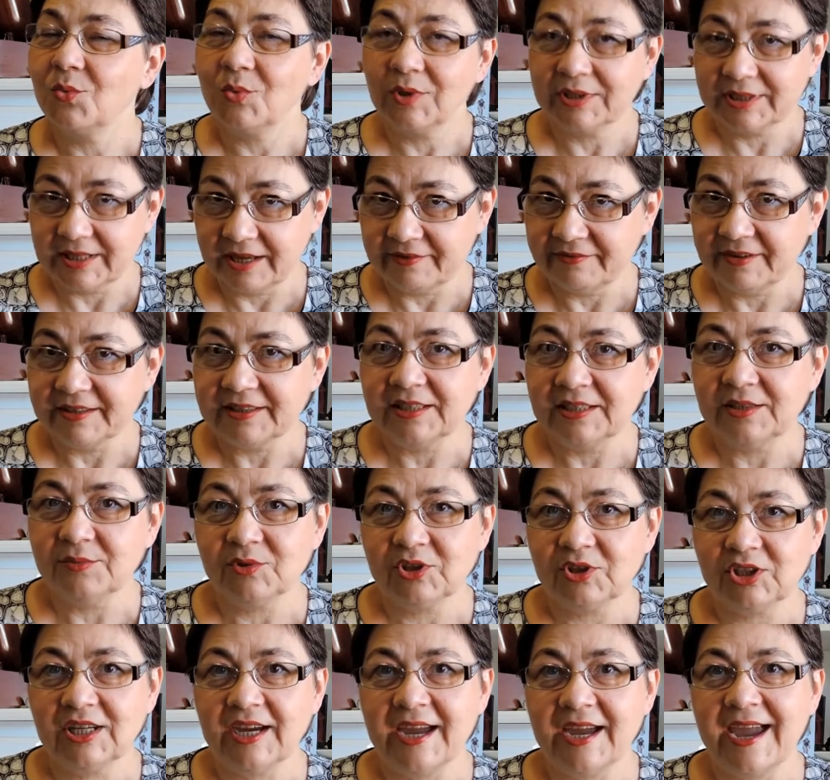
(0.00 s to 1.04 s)
whatever
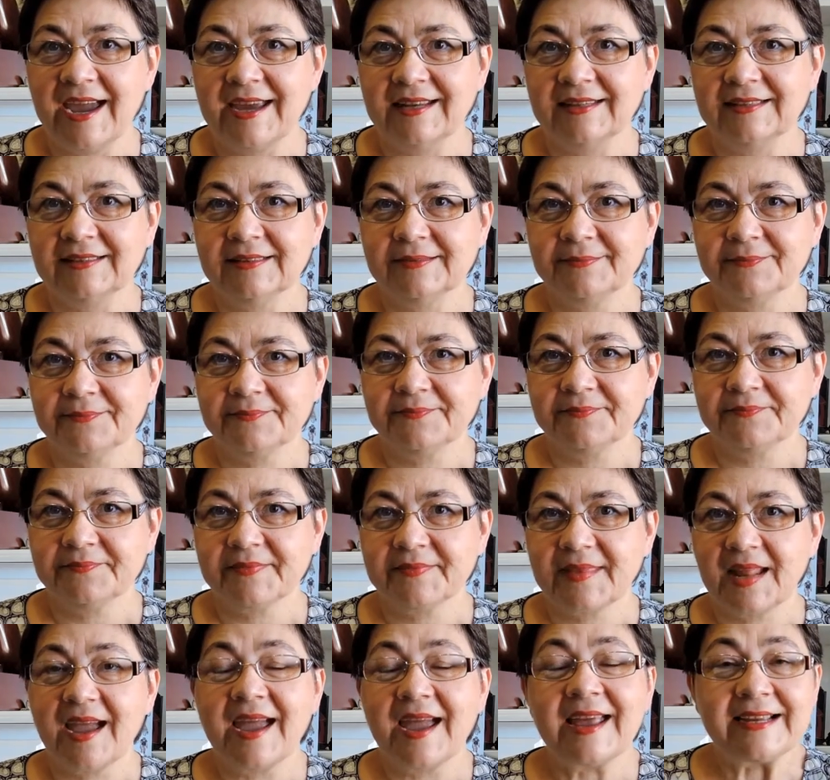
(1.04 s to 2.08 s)
team she had.
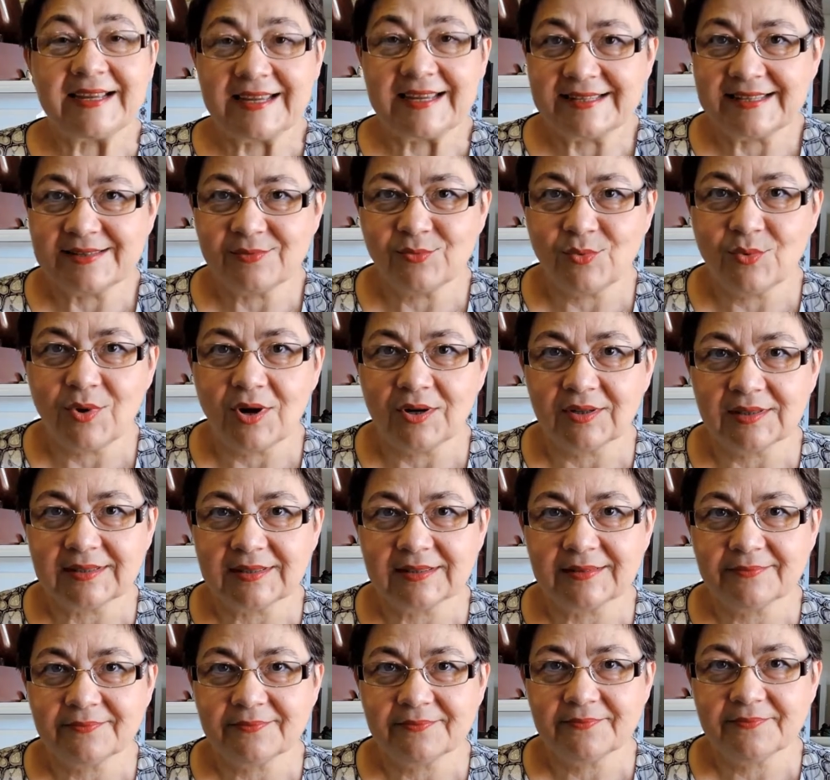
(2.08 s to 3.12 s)
And guess
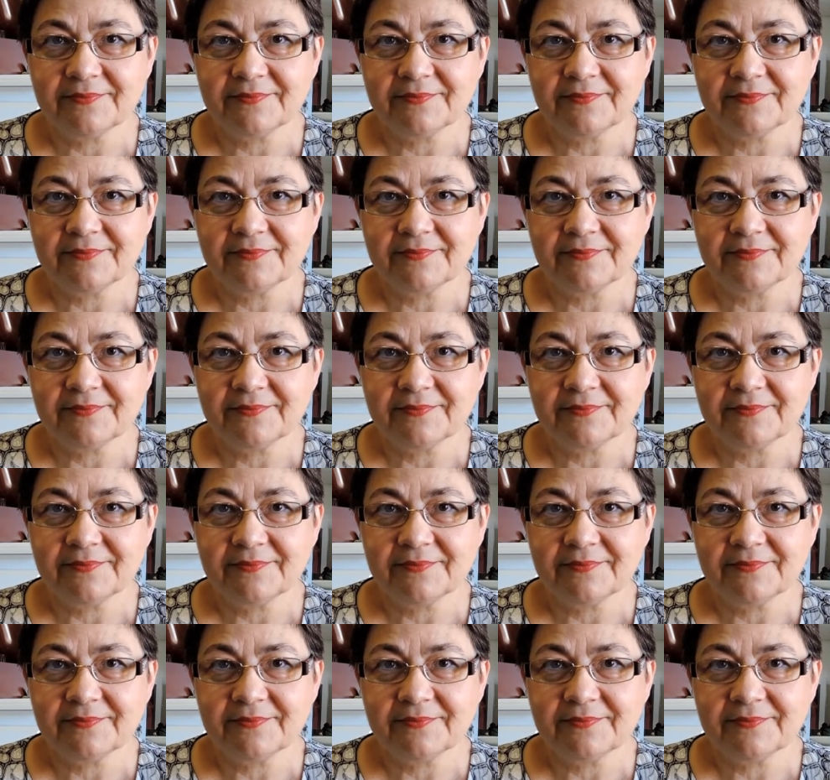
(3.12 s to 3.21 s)
what?